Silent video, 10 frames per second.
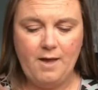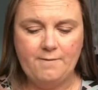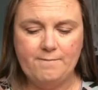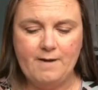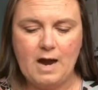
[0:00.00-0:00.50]

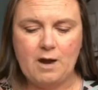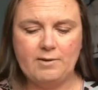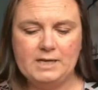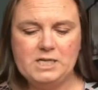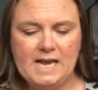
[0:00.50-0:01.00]

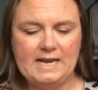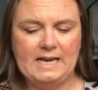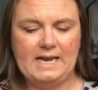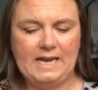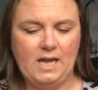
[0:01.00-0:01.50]
Very
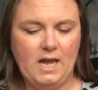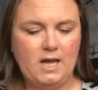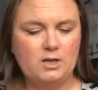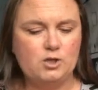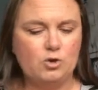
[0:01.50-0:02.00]
gently,
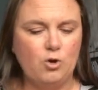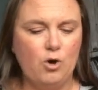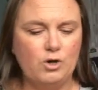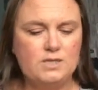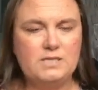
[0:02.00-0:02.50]

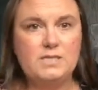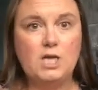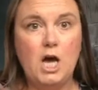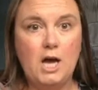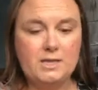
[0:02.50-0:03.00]
George
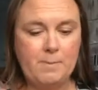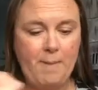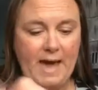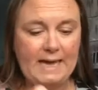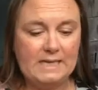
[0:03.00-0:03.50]
stirred the
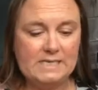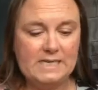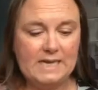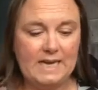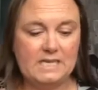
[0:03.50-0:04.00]
paint
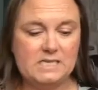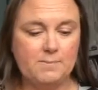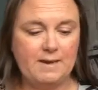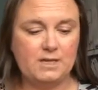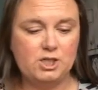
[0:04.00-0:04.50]
into the
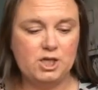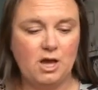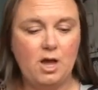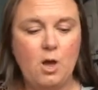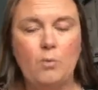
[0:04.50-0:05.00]

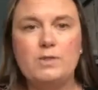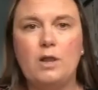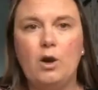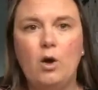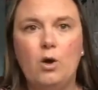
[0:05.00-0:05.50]
mixture with the
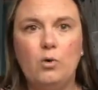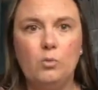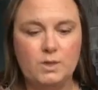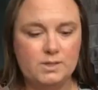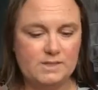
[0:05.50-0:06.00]
long
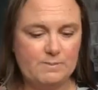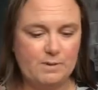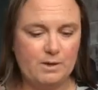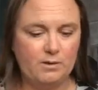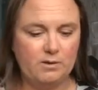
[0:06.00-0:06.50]
wooden
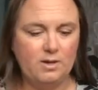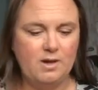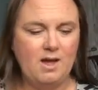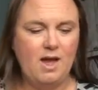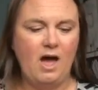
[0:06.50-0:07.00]
spoon.
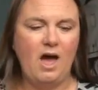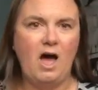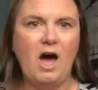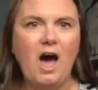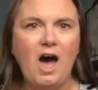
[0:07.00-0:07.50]

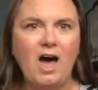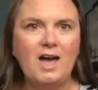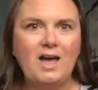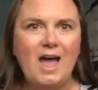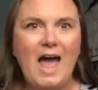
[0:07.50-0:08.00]
Aha!
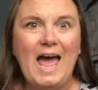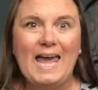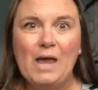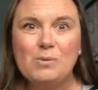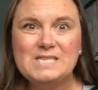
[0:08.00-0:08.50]

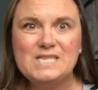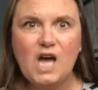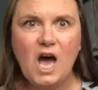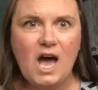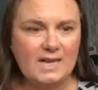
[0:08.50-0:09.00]
It was
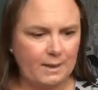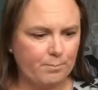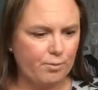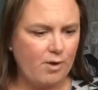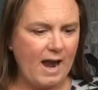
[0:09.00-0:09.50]
turning
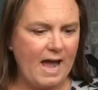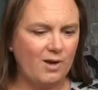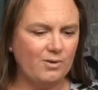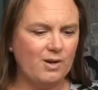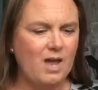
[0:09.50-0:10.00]

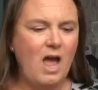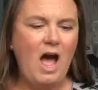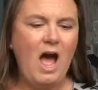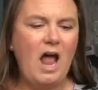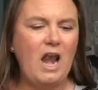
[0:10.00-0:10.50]
brown,
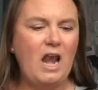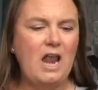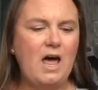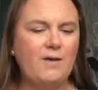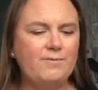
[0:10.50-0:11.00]
a
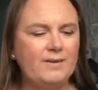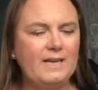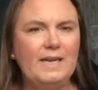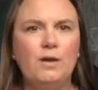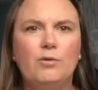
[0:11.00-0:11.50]

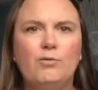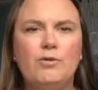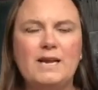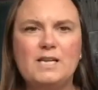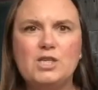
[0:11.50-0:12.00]
lovely,
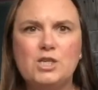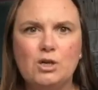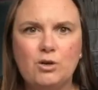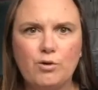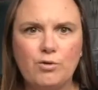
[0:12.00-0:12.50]
rich,
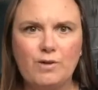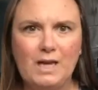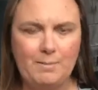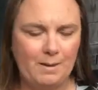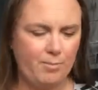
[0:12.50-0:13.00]

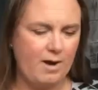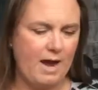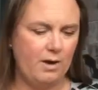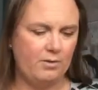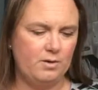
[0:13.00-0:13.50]
creamy
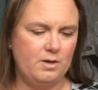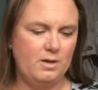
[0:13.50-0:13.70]
brown.